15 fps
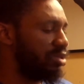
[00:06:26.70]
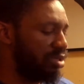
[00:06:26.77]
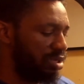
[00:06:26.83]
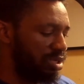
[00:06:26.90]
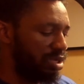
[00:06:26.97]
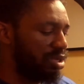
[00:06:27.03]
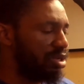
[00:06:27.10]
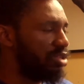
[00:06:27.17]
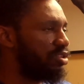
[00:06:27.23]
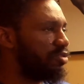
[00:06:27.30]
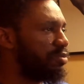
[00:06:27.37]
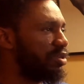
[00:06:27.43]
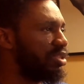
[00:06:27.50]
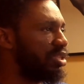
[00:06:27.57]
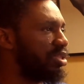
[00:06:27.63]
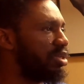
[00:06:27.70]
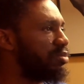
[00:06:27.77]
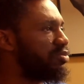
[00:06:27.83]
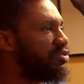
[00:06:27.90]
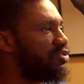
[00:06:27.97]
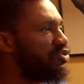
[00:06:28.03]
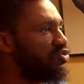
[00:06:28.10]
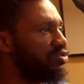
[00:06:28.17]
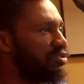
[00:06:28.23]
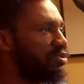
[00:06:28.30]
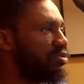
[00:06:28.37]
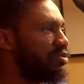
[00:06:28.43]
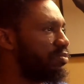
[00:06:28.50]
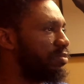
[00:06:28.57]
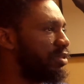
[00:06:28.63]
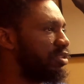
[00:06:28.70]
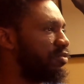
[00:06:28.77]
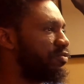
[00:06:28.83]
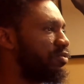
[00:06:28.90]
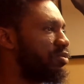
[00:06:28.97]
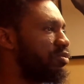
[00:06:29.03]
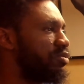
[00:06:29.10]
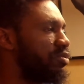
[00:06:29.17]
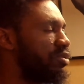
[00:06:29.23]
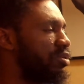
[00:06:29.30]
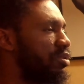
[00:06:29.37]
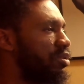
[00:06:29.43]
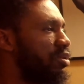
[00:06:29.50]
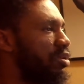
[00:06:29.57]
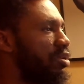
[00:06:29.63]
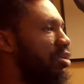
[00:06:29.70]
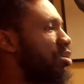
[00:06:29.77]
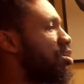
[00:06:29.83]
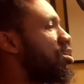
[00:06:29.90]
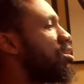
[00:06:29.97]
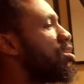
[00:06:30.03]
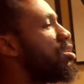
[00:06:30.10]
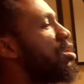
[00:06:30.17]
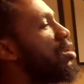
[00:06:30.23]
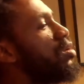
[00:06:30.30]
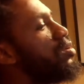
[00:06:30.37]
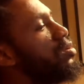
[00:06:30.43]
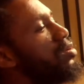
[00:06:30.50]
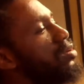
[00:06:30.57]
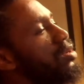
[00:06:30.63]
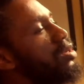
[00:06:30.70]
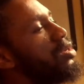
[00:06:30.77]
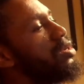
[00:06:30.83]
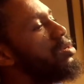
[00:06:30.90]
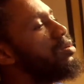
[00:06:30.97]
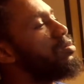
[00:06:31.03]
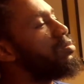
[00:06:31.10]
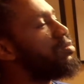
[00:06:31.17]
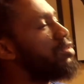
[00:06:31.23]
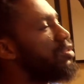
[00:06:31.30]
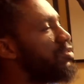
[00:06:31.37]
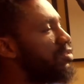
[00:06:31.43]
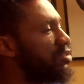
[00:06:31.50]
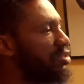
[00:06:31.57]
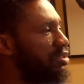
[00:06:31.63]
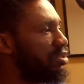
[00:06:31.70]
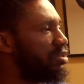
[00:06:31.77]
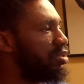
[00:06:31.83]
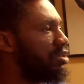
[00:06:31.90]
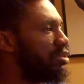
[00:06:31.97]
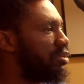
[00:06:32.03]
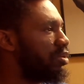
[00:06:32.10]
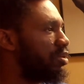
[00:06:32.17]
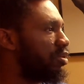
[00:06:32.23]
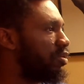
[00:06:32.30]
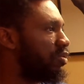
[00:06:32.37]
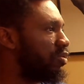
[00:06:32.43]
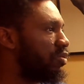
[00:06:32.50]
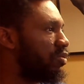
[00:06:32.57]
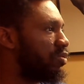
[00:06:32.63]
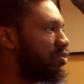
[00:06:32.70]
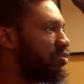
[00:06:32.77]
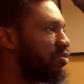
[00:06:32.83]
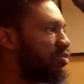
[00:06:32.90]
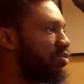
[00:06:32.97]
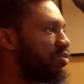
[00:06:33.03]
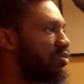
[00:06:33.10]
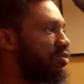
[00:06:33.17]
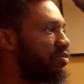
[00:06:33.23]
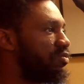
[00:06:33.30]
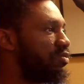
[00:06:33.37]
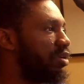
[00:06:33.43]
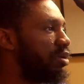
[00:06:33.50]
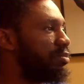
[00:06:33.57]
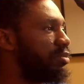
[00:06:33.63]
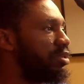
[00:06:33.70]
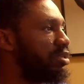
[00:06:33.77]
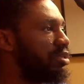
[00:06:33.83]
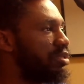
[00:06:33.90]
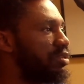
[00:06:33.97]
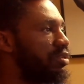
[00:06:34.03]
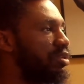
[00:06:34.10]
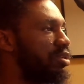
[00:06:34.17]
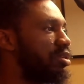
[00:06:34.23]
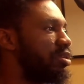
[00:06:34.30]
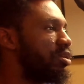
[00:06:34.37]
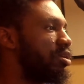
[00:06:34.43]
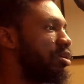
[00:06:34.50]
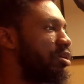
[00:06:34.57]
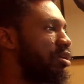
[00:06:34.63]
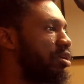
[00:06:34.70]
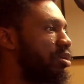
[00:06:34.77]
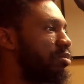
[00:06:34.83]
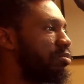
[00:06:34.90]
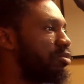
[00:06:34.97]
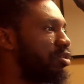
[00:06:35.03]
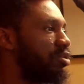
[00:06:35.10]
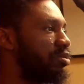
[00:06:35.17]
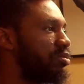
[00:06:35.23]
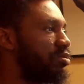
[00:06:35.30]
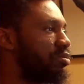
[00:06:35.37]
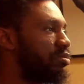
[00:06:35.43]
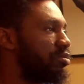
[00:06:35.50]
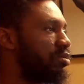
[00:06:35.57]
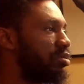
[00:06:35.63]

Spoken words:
Okay, let us make it an empty string by default. Now let's see, host rabbit mq